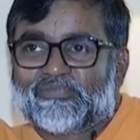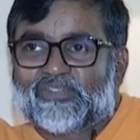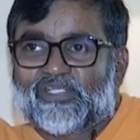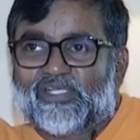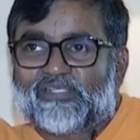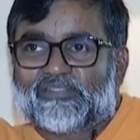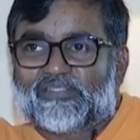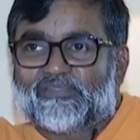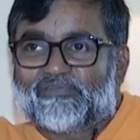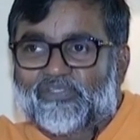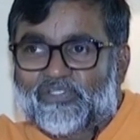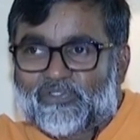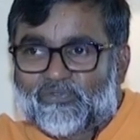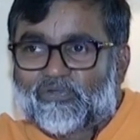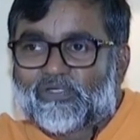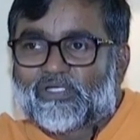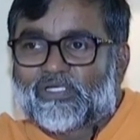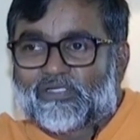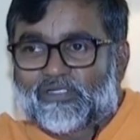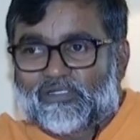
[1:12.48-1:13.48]
I think we
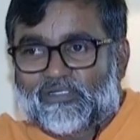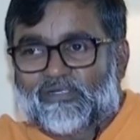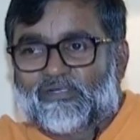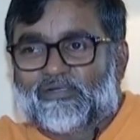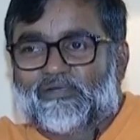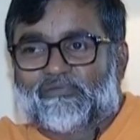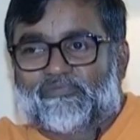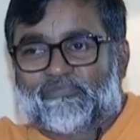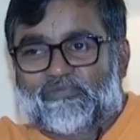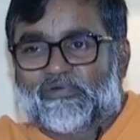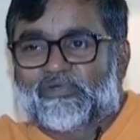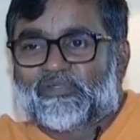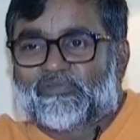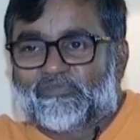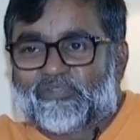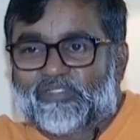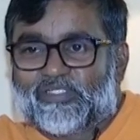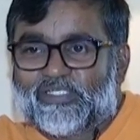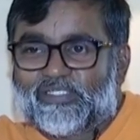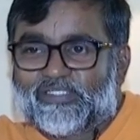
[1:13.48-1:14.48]
took
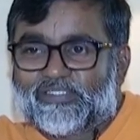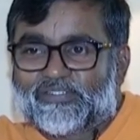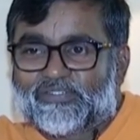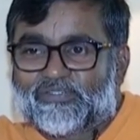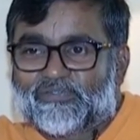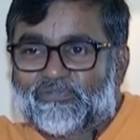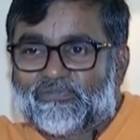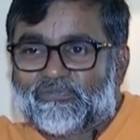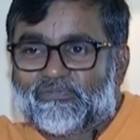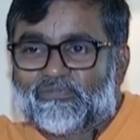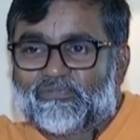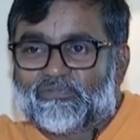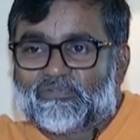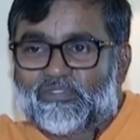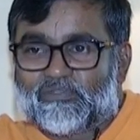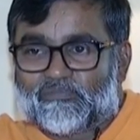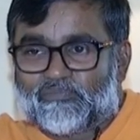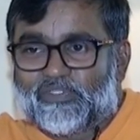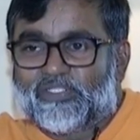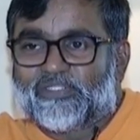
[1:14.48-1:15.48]
45 days to
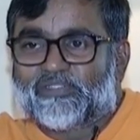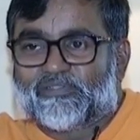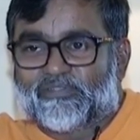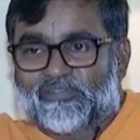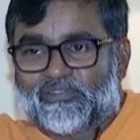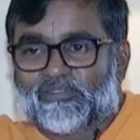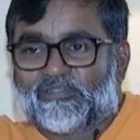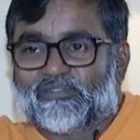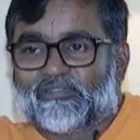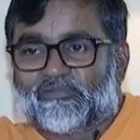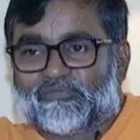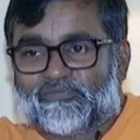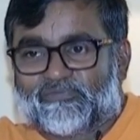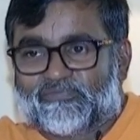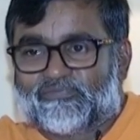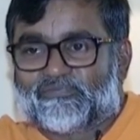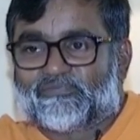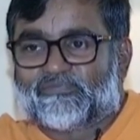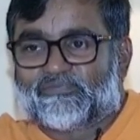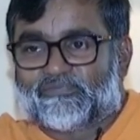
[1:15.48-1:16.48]
complete the
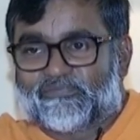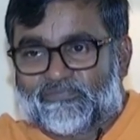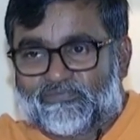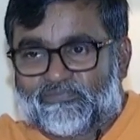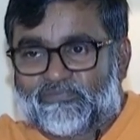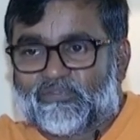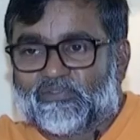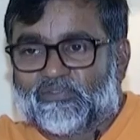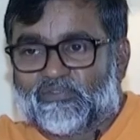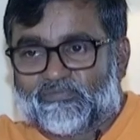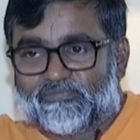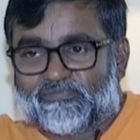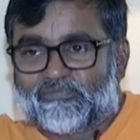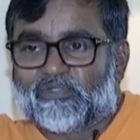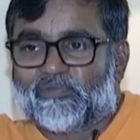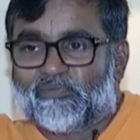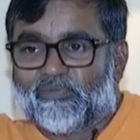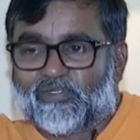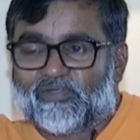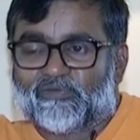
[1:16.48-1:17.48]

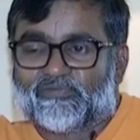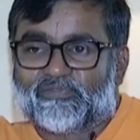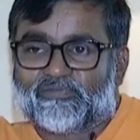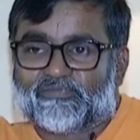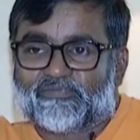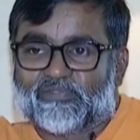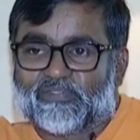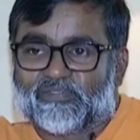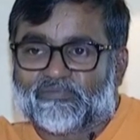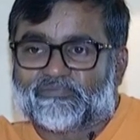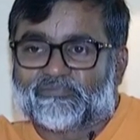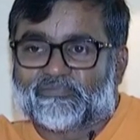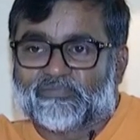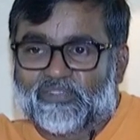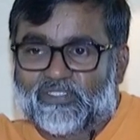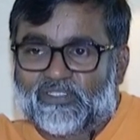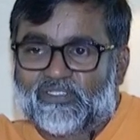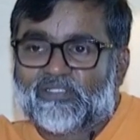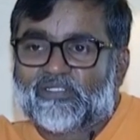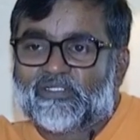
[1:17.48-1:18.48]
filming of the film.
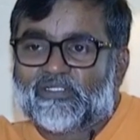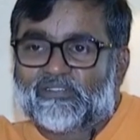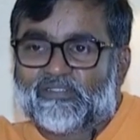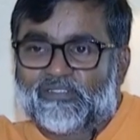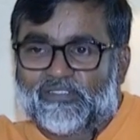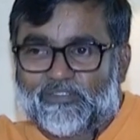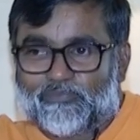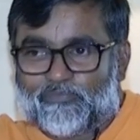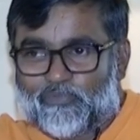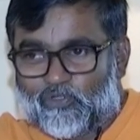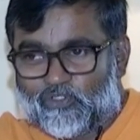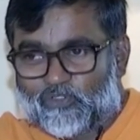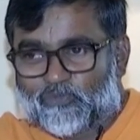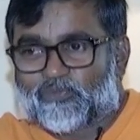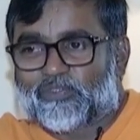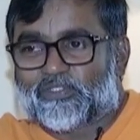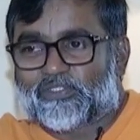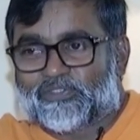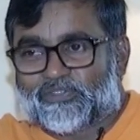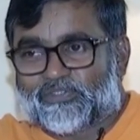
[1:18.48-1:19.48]
And the
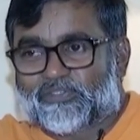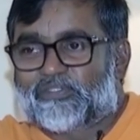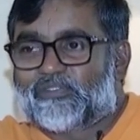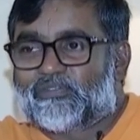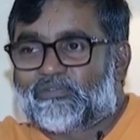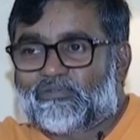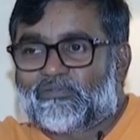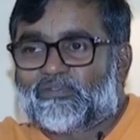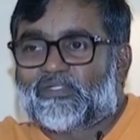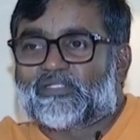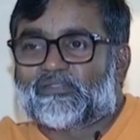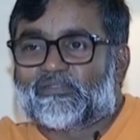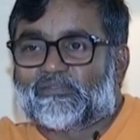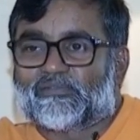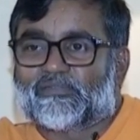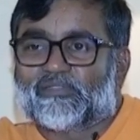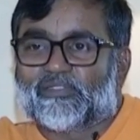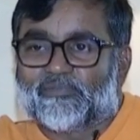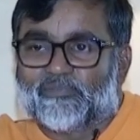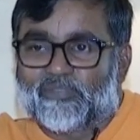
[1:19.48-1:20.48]
post-production took other
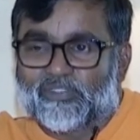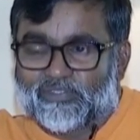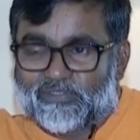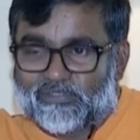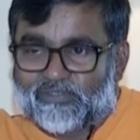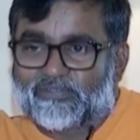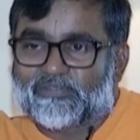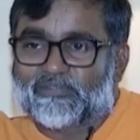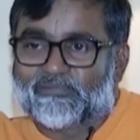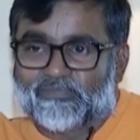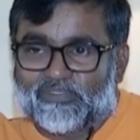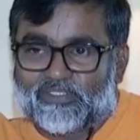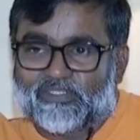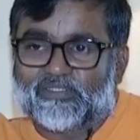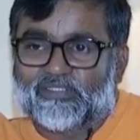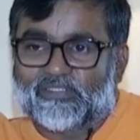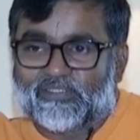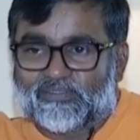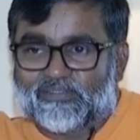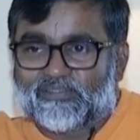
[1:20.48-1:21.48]
3 months or
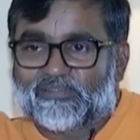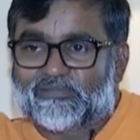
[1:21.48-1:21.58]
something like